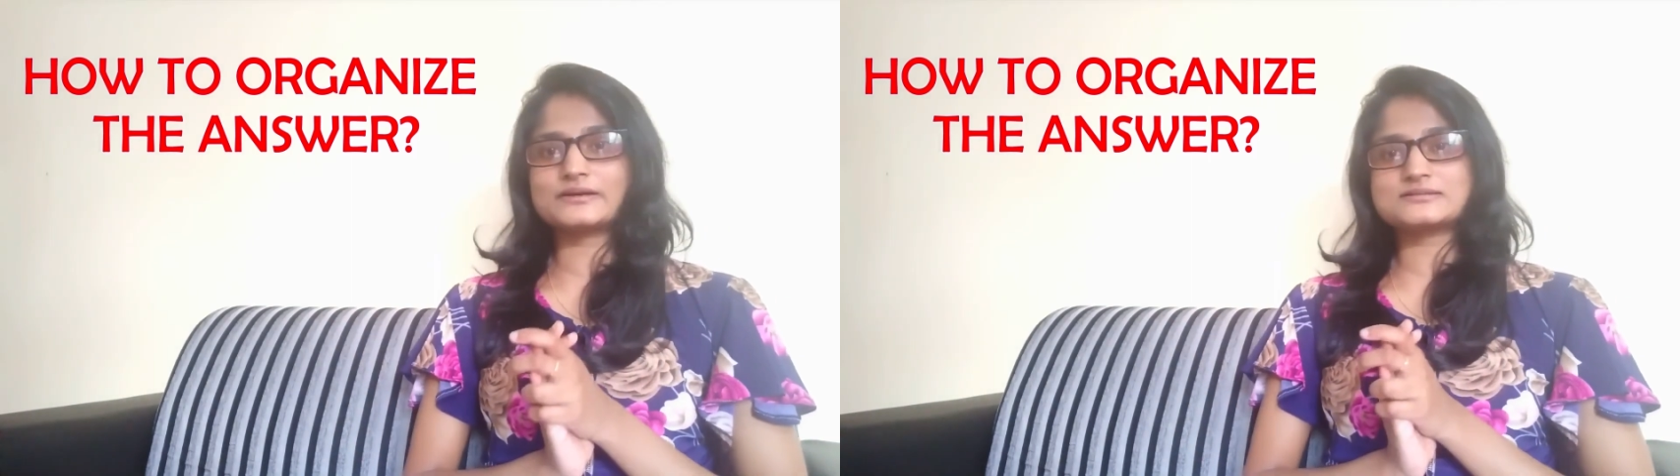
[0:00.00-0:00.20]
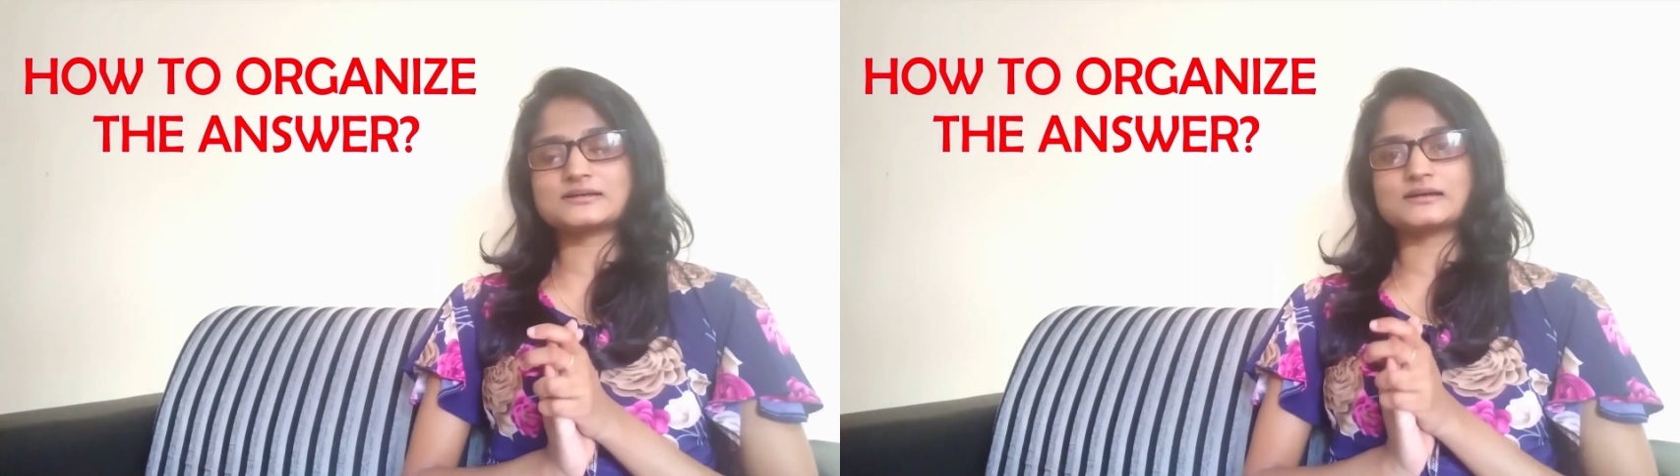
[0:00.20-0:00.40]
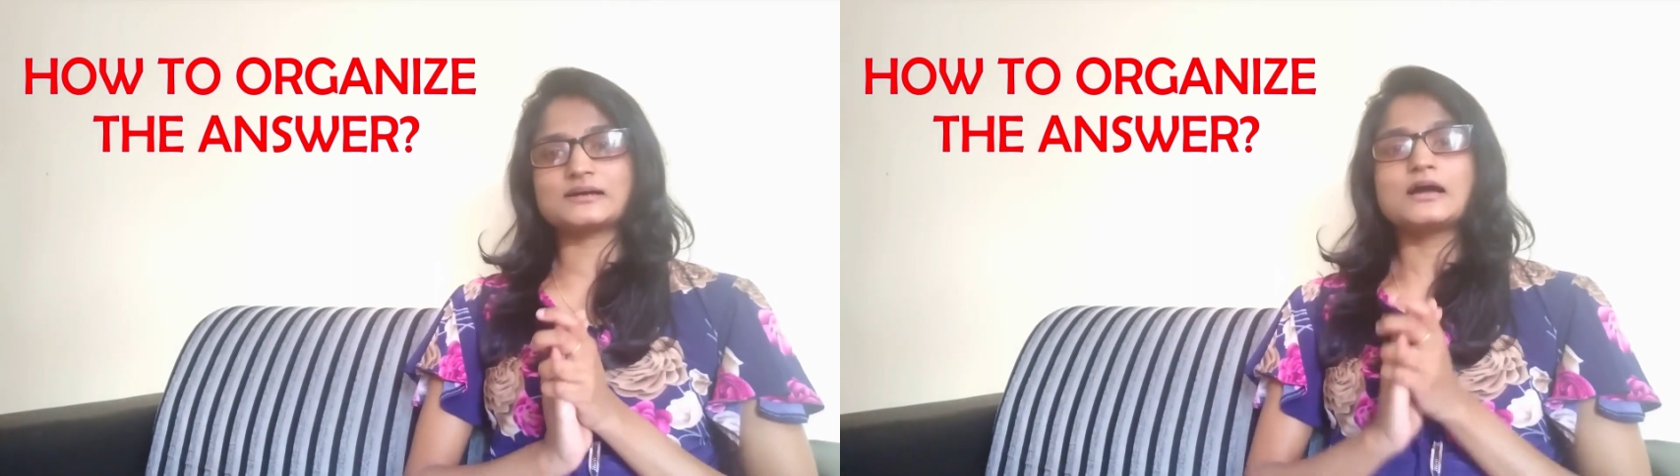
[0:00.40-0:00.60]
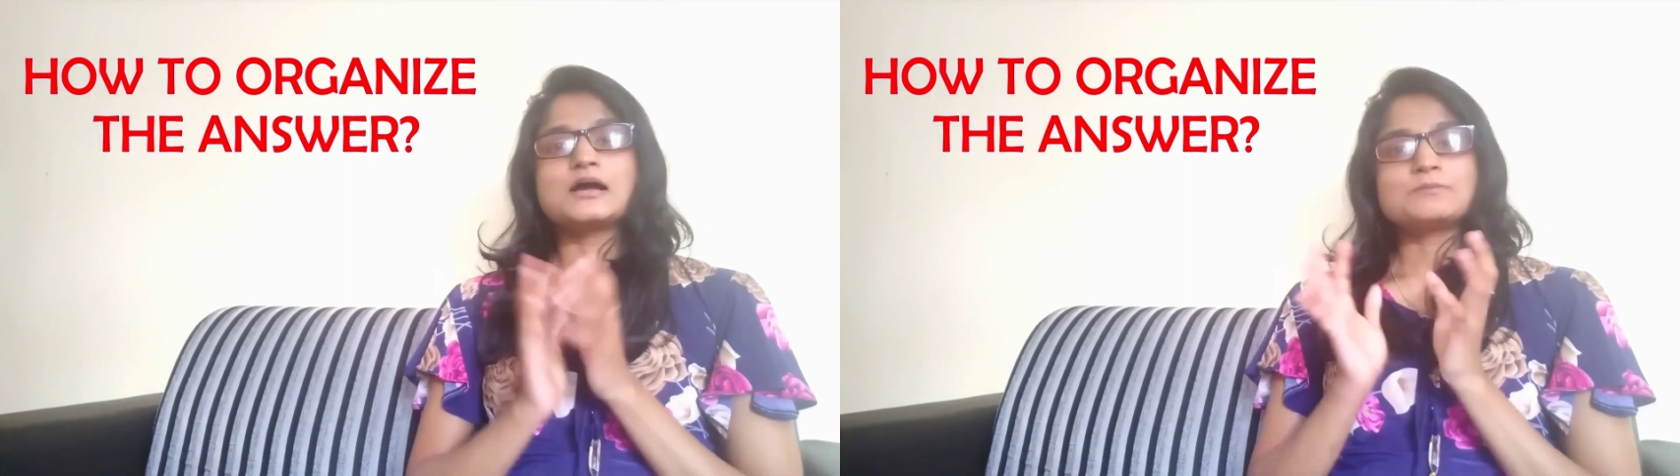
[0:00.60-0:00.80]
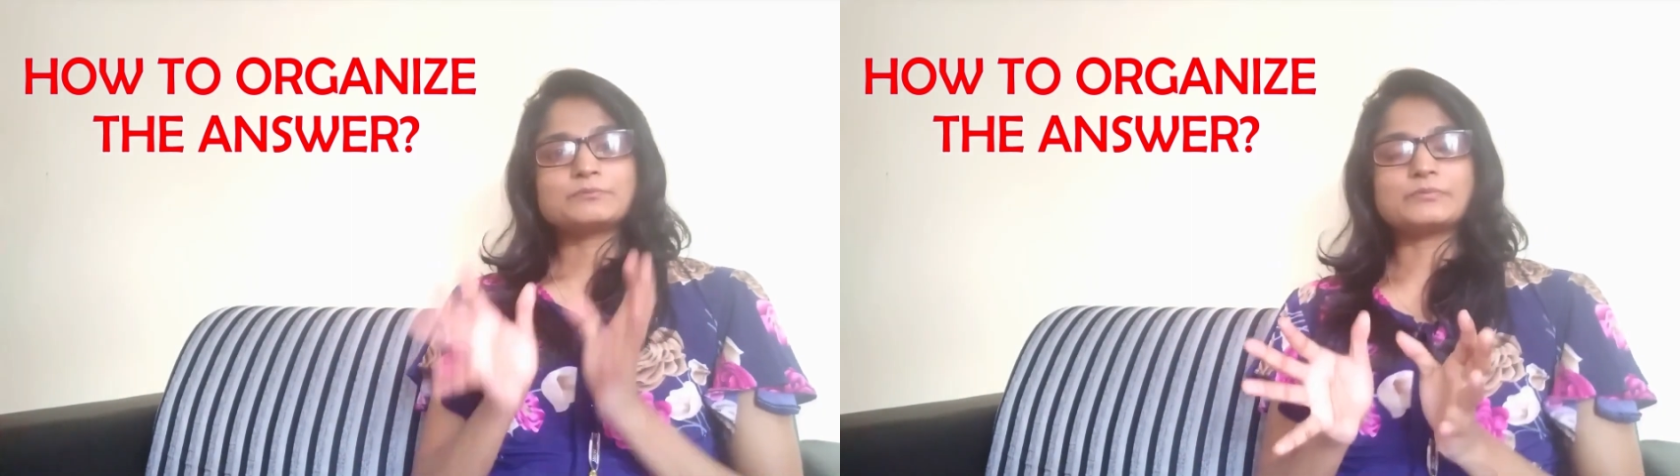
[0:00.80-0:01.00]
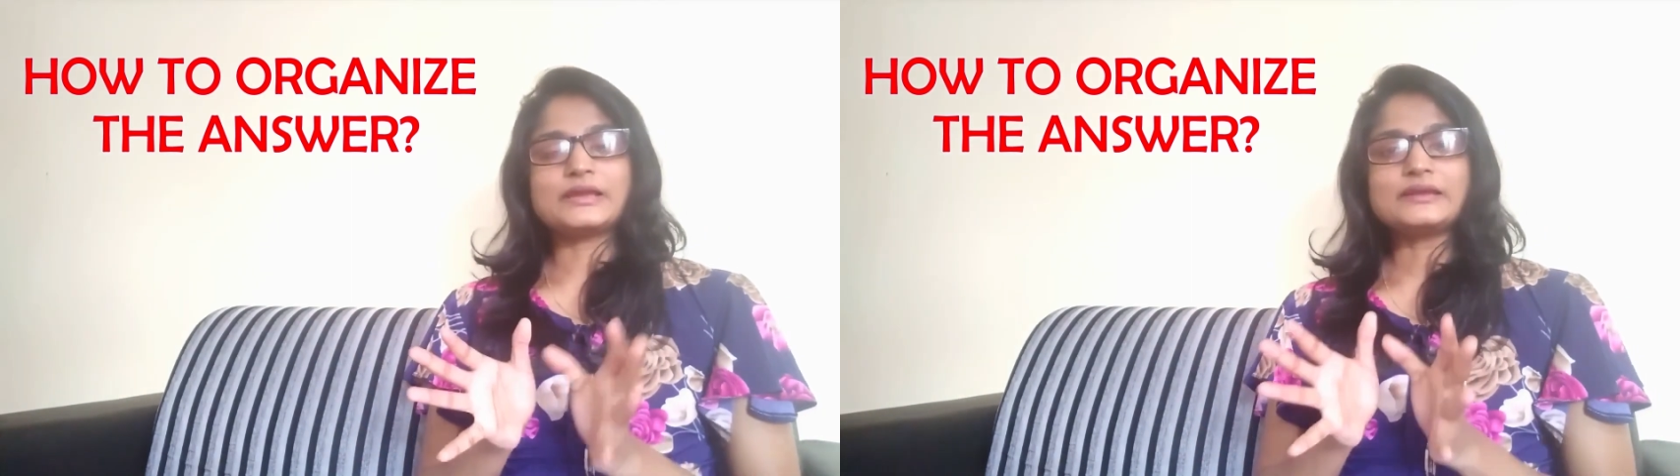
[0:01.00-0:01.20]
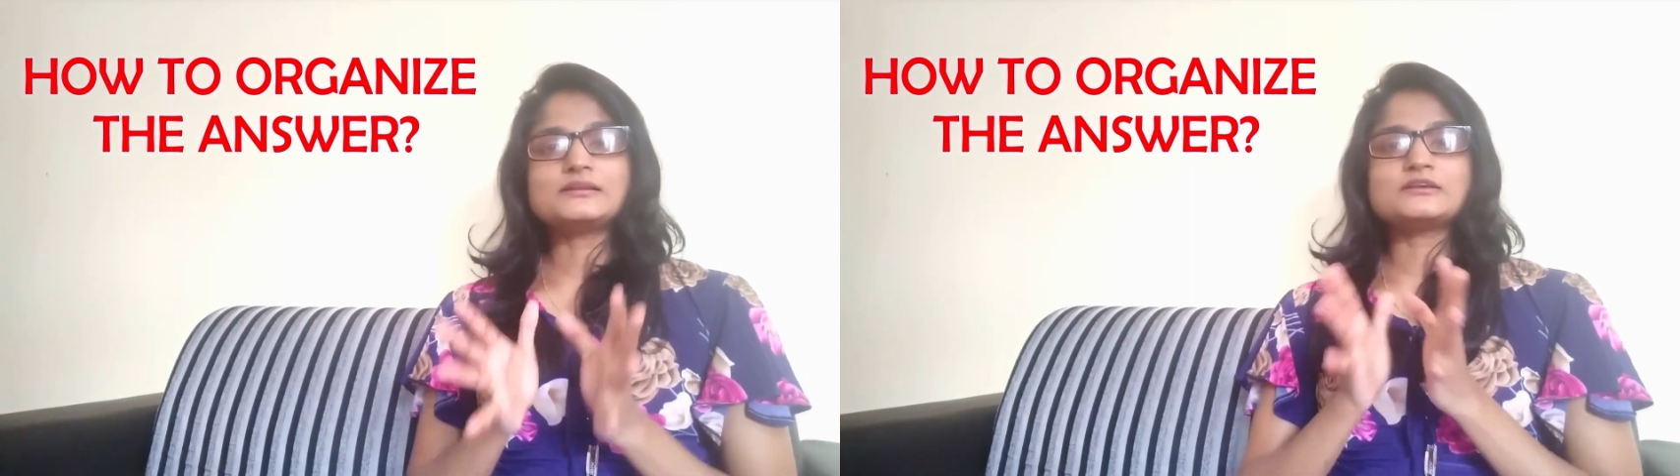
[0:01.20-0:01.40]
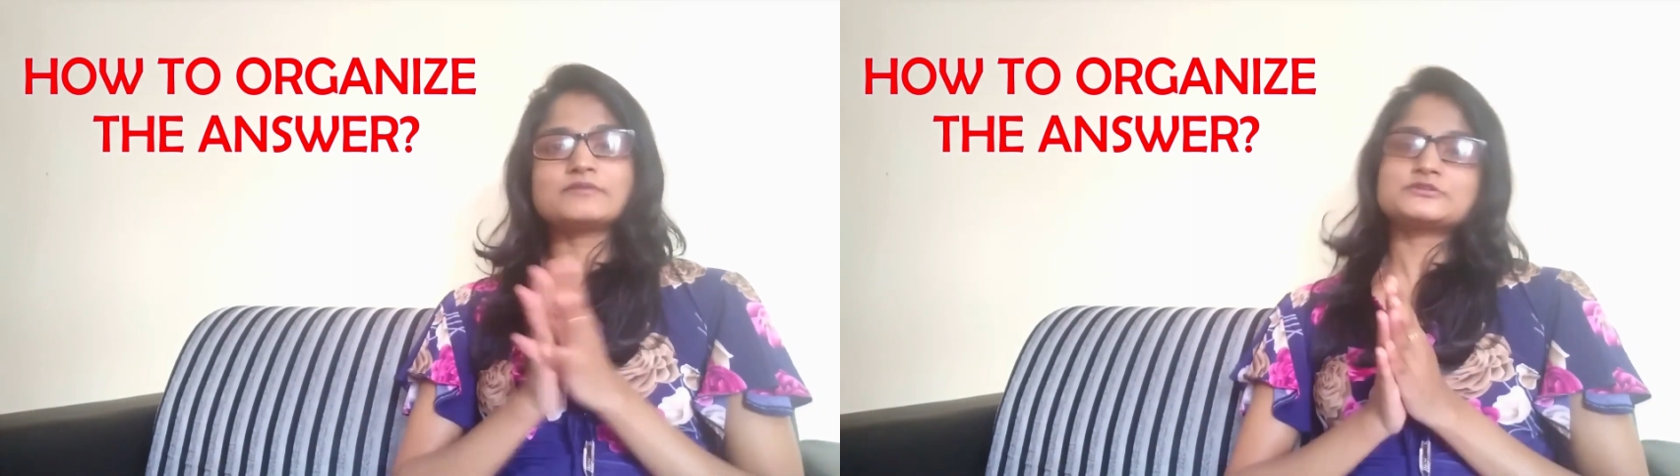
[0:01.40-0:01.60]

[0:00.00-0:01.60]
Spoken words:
But mainly